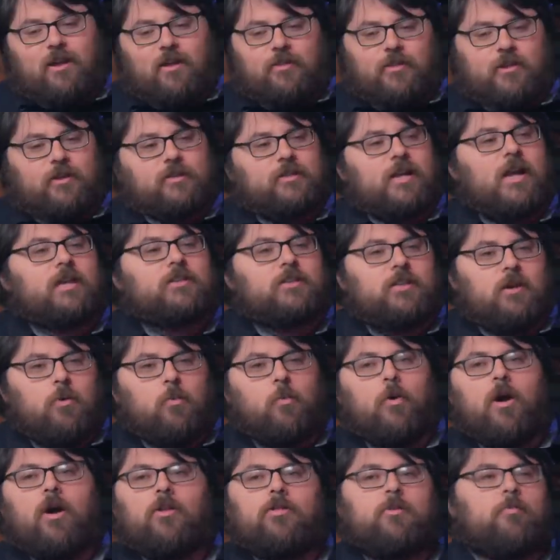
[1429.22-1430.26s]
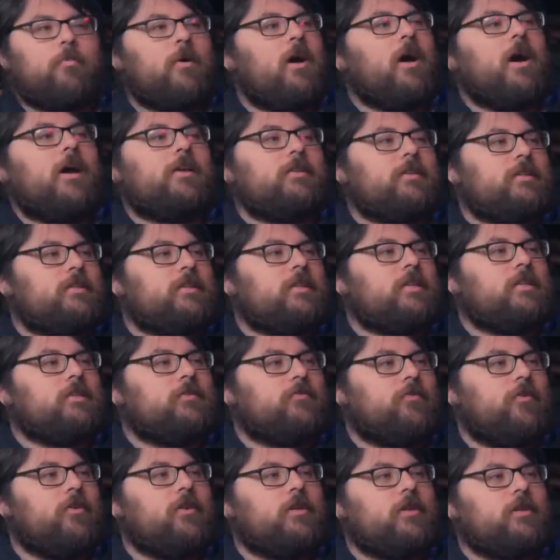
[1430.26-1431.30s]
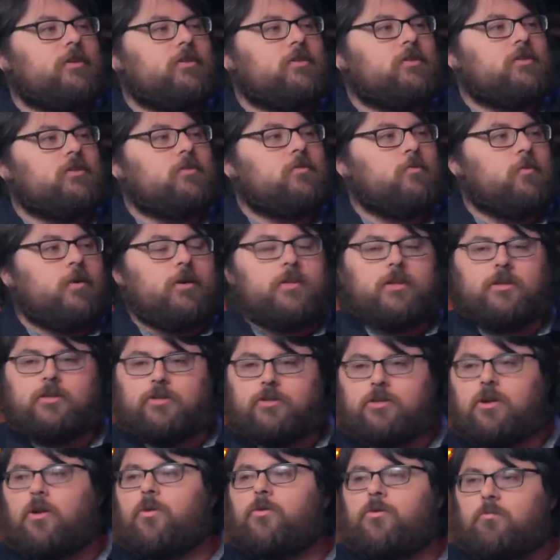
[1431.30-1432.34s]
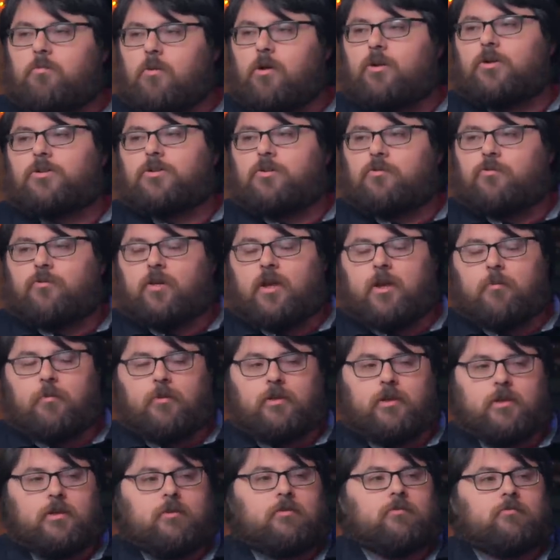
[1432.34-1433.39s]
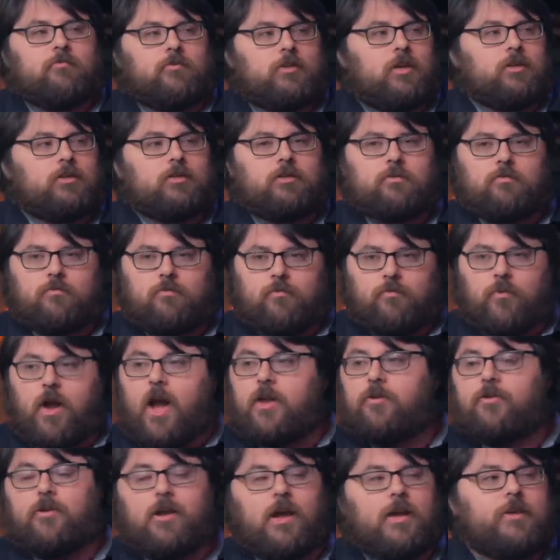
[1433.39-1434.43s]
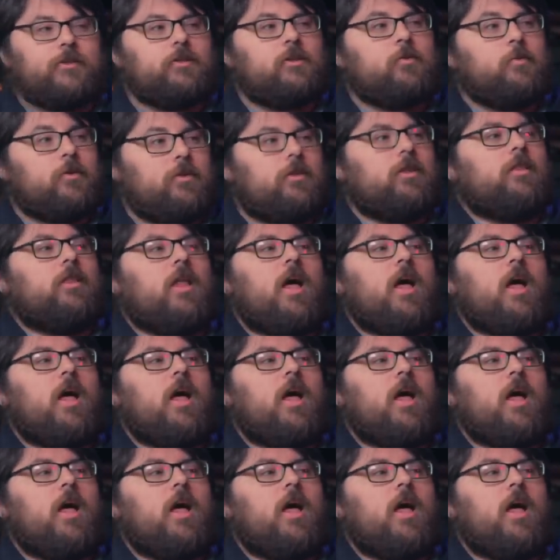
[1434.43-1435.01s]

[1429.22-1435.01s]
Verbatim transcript: there's actually a wealth of behind the scenes footage where they show the Marshall family just fraternizing with the